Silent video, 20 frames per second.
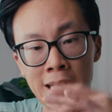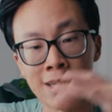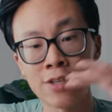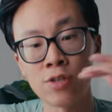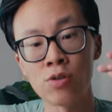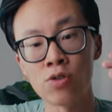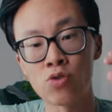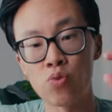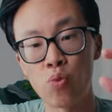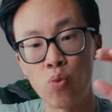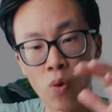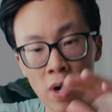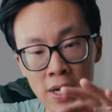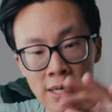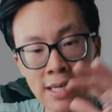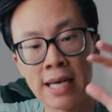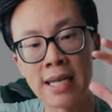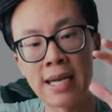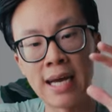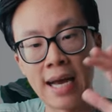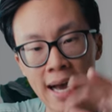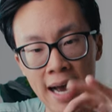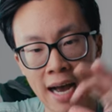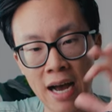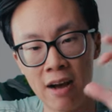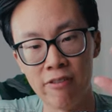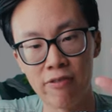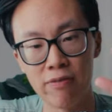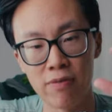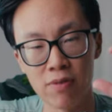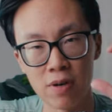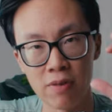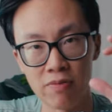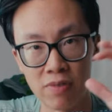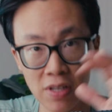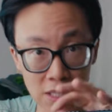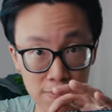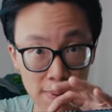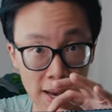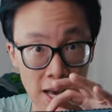And I use 1.5
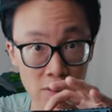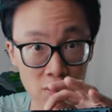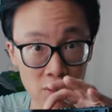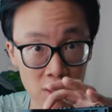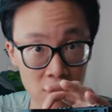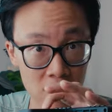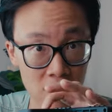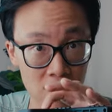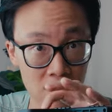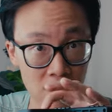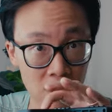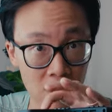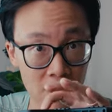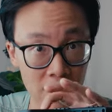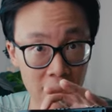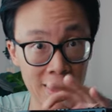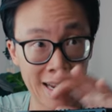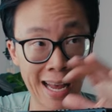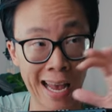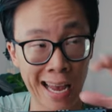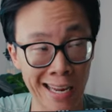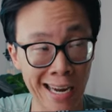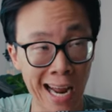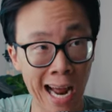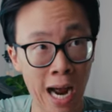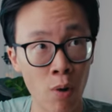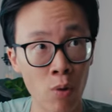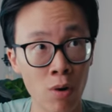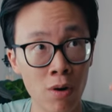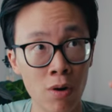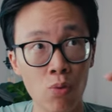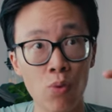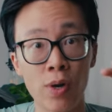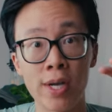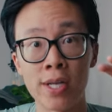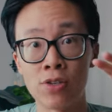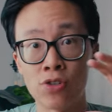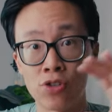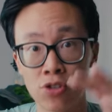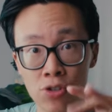of these batteries on an 8-hour
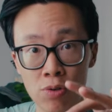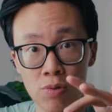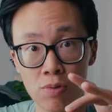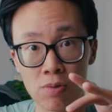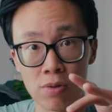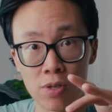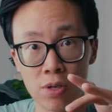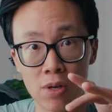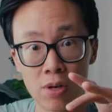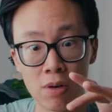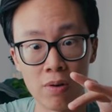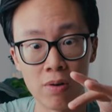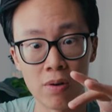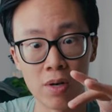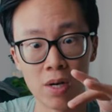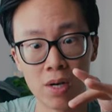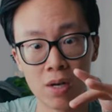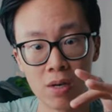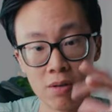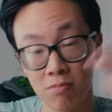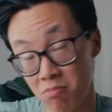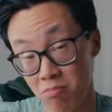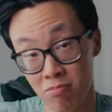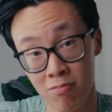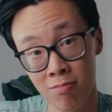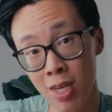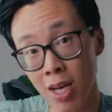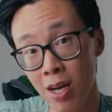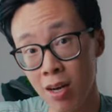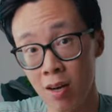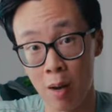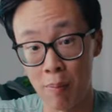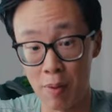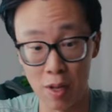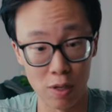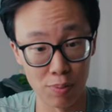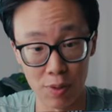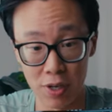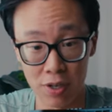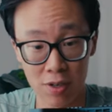wedding shoot. So yeah, I
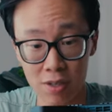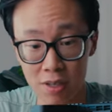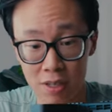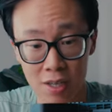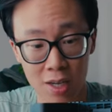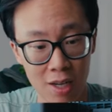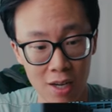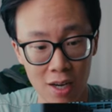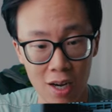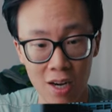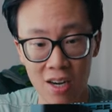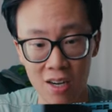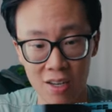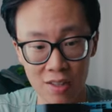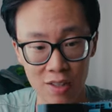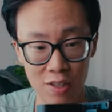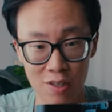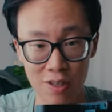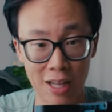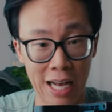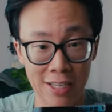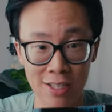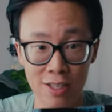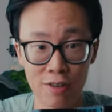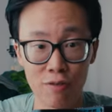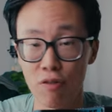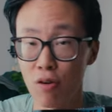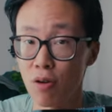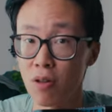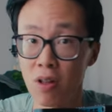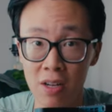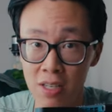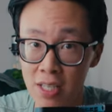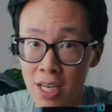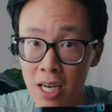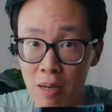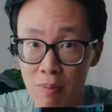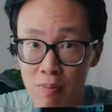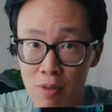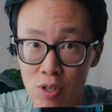mean, it's pretty good. This lasted for a long
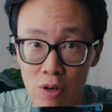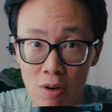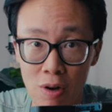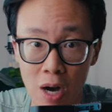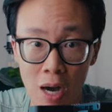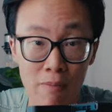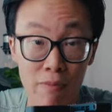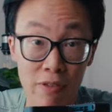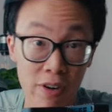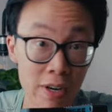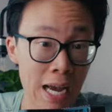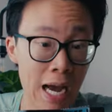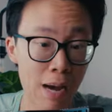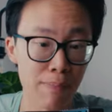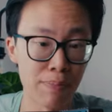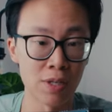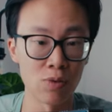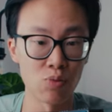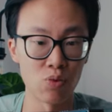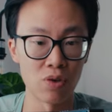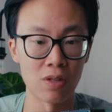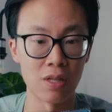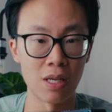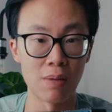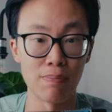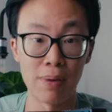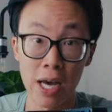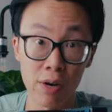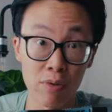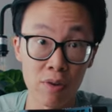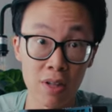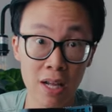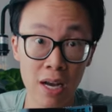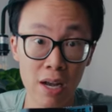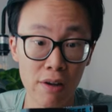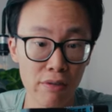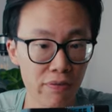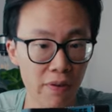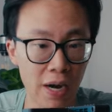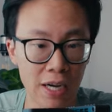time. So I'm very happy with the battery
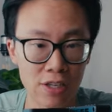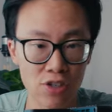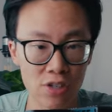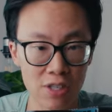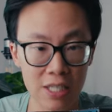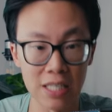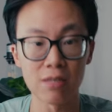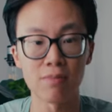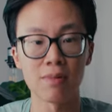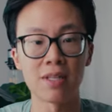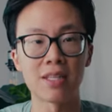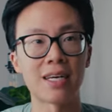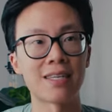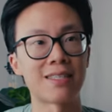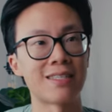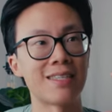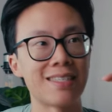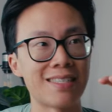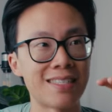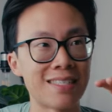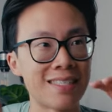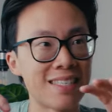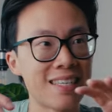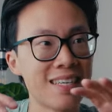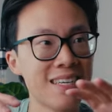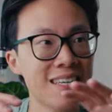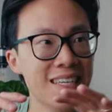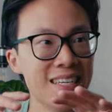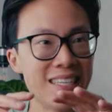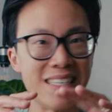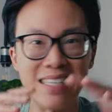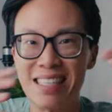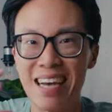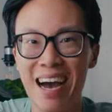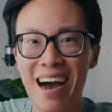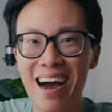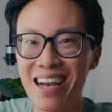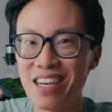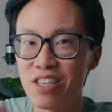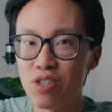life. I just need something that doesn't
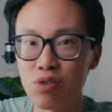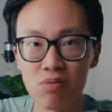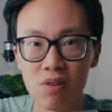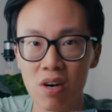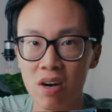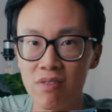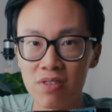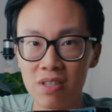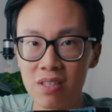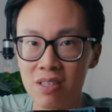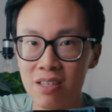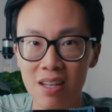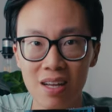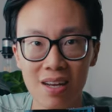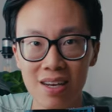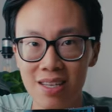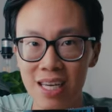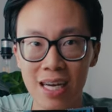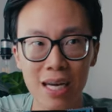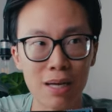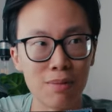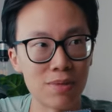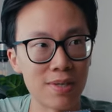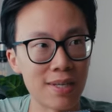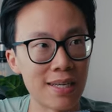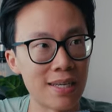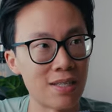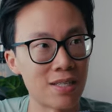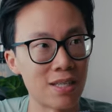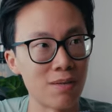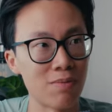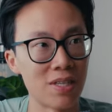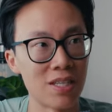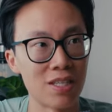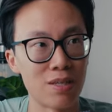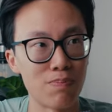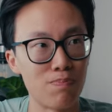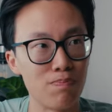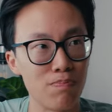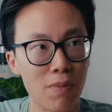die too often. A lot of times, like, some of these